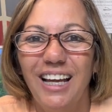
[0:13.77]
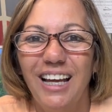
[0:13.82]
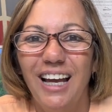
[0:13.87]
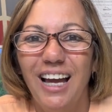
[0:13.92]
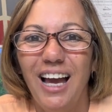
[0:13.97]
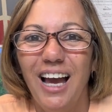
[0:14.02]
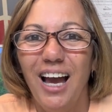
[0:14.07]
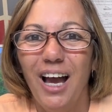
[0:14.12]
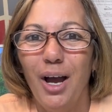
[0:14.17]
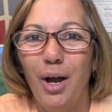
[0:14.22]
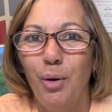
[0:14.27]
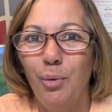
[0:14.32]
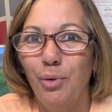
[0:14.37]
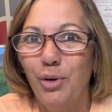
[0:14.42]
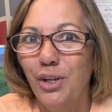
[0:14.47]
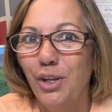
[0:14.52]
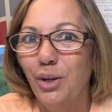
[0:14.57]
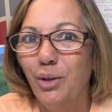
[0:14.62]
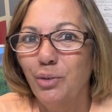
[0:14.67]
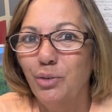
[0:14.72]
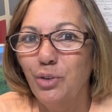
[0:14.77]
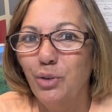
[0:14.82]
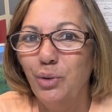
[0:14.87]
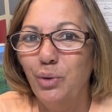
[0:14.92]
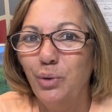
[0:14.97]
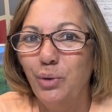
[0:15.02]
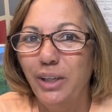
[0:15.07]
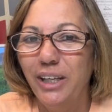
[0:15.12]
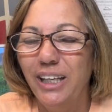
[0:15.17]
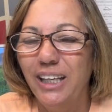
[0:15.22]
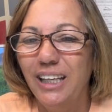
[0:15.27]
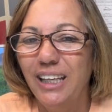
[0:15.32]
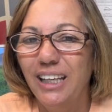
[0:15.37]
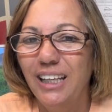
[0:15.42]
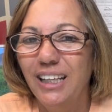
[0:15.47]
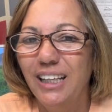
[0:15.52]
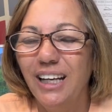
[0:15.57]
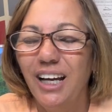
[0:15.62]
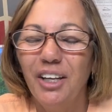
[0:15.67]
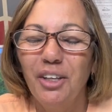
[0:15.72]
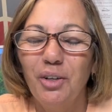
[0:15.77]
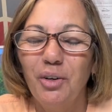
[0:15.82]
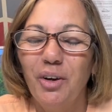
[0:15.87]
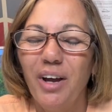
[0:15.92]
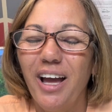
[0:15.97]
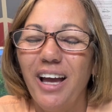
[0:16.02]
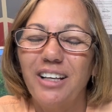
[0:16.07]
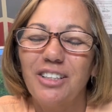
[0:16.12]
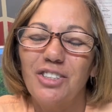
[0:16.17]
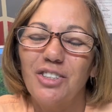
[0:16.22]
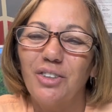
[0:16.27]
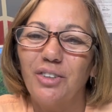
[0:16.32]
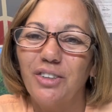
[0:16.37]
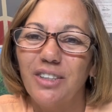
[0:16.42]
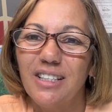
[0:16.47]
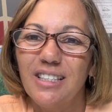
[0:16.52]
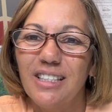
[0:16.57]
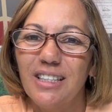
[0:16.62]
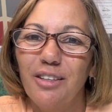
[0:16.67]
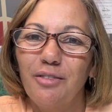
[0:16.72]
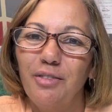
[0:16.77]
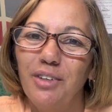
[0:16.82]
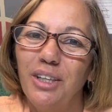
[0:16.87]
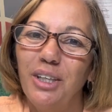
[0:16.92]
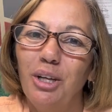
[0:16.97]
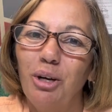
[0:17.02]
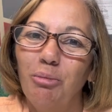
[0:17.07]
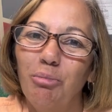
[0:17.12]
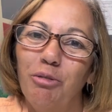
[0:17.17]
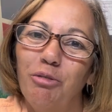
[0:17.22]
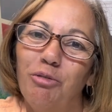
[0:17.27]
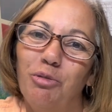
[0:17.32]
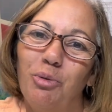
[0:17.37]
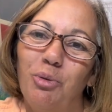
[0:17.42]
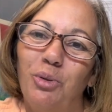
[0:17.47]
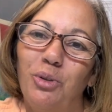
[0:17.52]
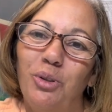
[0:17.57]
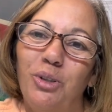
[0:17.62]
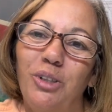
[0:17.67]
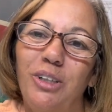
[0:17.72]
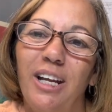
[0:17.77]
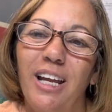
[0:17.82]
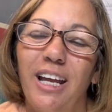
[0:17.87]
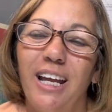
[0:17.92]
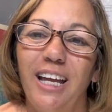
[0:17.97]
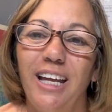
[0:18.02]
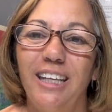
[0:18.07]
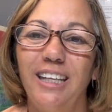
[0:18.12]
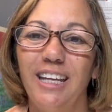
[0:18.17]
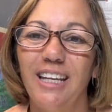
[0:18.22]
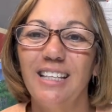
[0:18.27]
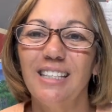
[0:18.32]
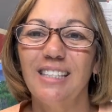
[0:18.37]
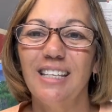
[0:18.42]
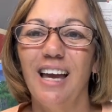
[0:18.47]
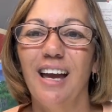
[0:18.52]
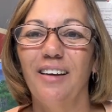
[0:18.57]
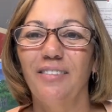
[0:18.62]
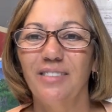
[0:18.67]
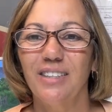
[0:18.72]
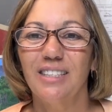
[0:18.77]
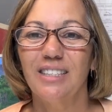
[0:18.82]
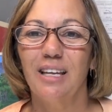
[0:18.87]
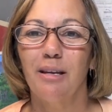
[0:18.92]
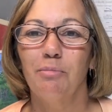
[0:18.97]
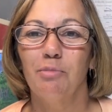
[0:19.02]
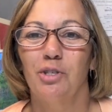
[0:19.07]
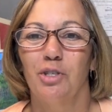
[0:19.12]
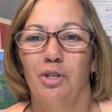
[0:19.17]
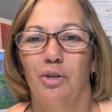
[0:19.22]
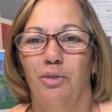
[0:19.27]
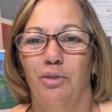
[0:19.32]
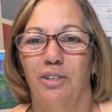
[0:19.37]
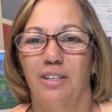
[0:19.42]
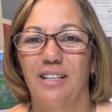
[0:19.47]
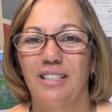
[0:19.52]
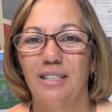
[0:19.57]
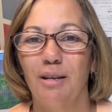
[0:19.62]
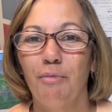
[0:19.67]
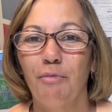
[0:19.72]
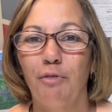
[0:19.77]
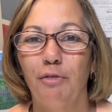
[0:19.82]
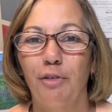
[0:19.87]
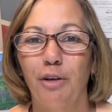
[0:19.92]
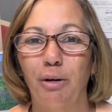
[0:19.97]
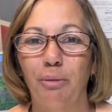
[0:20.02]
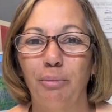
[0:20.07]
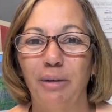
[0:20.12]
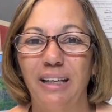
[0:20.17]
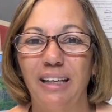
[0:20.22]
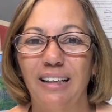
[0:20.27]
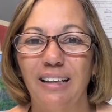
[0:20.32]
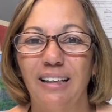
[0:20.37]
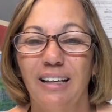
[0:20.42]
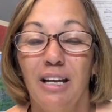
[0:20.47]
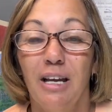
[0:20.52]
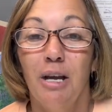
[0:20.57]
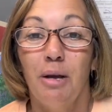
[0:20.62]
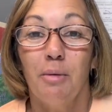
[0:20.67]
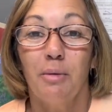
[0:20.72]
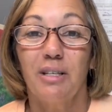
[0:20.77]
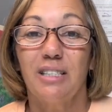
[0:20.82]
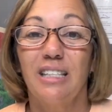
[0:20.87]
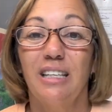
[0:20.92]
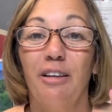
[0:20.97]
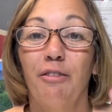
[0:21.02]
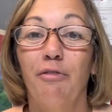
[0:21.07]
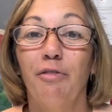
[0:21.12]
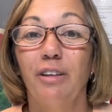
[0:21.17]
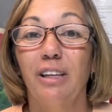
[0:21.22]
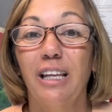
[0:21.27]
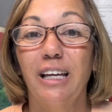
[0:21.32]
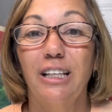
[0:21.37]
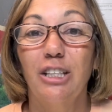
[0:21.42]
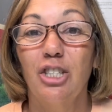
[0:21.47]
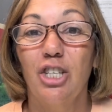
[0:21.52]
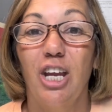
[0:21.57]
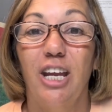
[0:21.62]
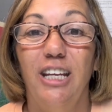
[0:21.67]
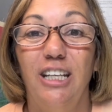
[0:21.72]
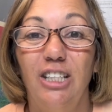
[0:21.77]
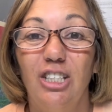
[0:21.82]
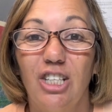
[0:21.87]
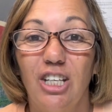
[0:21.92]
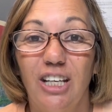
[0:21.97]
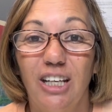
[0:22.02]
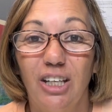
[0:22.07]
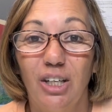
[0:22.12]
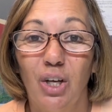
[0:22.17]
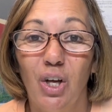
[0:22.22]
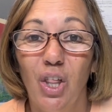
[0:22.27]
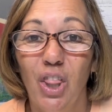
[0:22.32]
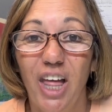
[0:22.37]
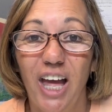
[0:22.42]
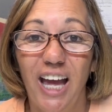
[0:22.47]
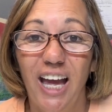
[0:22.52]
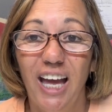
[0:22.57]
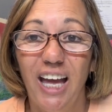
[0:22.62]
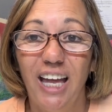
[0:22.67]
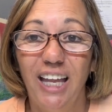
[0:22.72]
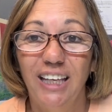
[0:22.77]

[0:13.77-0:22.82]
How are y'all doing? I know I asked y'all this in the video before. And yes, I have the same shirt because I'm filming because I didn't feel like changing and all that.